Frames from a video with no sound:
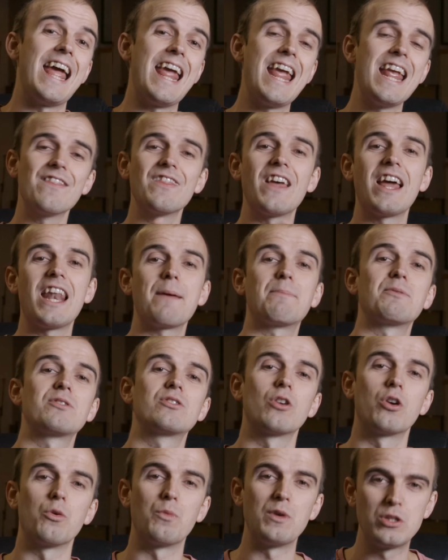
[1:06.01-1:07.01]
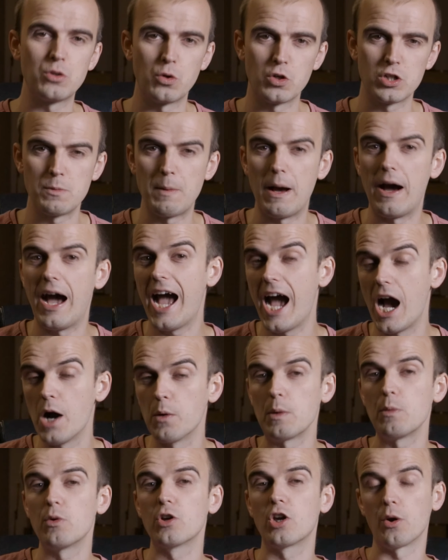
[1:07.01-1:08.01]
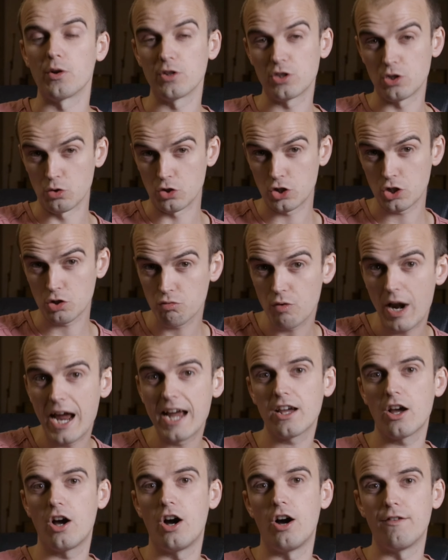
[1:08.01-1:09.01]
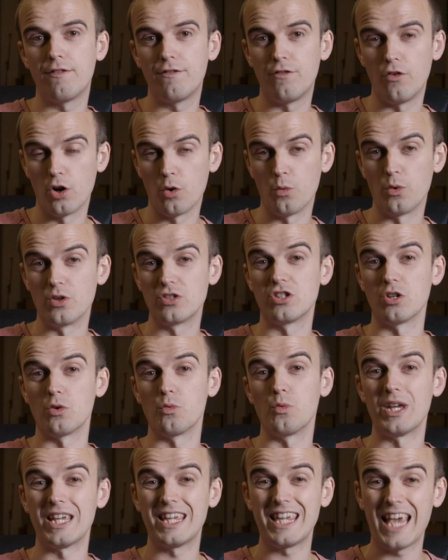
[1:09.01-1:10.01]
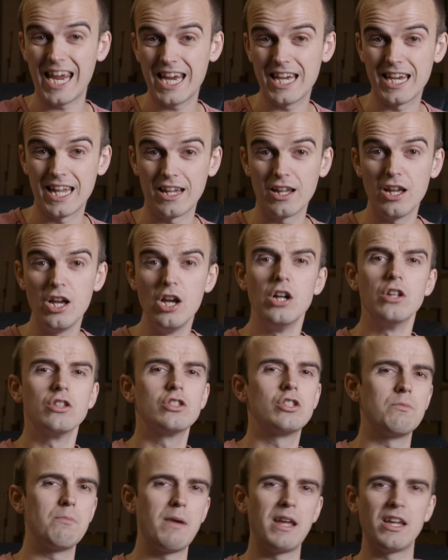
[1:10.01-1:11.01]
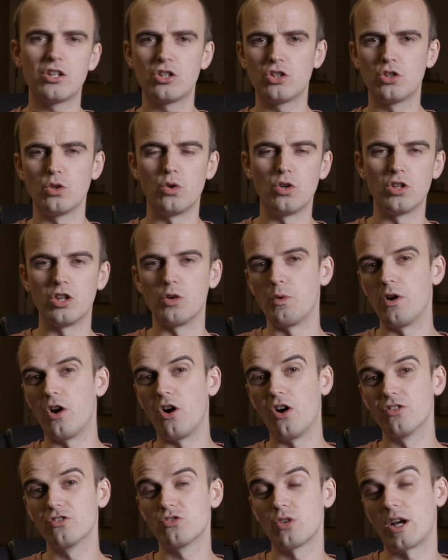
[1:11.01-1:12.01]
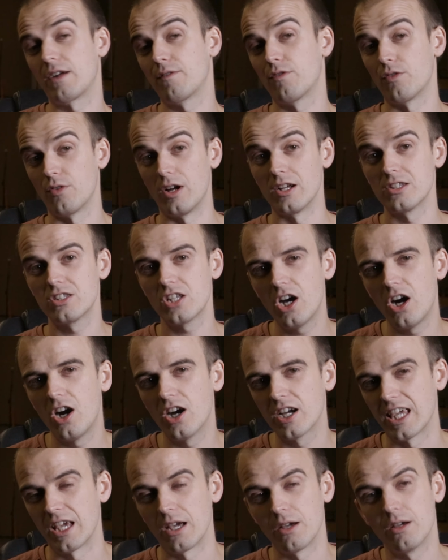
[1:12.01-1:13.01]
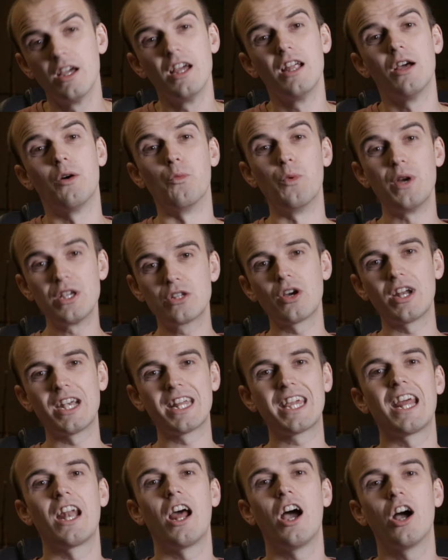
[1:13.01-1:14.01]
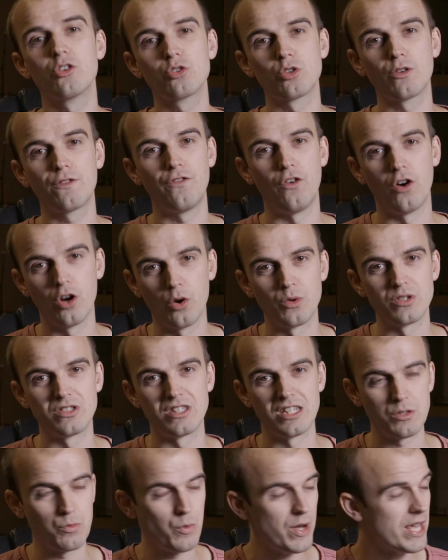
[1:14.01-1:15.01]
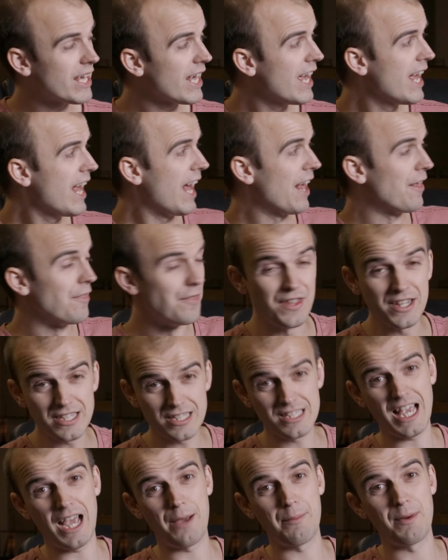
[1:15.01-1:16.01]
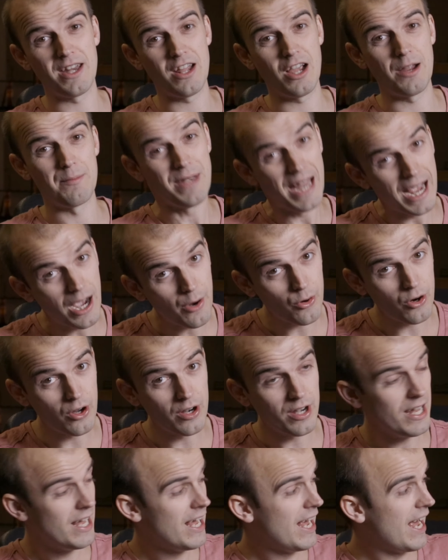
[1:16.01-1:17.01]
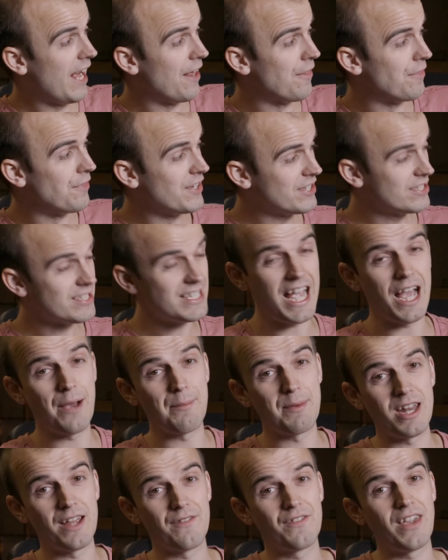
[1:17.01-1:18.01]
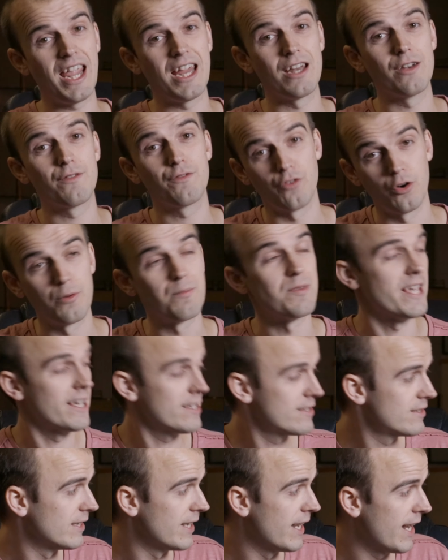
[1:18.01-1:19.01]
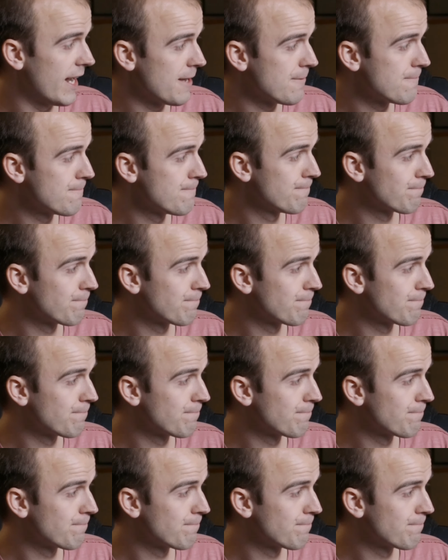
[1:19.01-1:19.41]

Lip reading: In that episode, we talked about how we were going to track our followers that we're gaining to make sure that we're on track for our target. We're trying to get 100 followers this week, and this is how many I'm now on, and this is how many I've gained from yesterday.